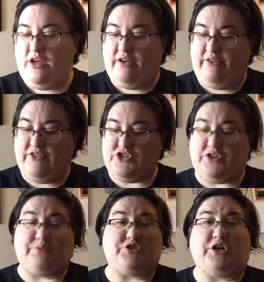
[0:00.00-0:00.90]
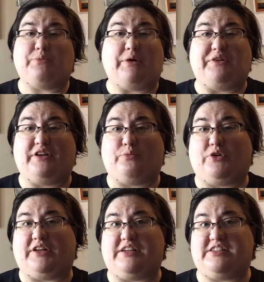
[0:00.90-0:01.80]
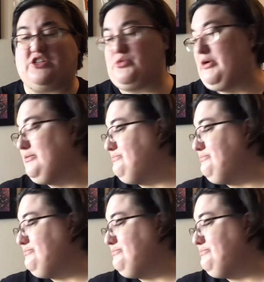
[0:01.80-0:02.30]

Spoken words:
eventually I'm sure I'll probably end up wanting to stitch them all.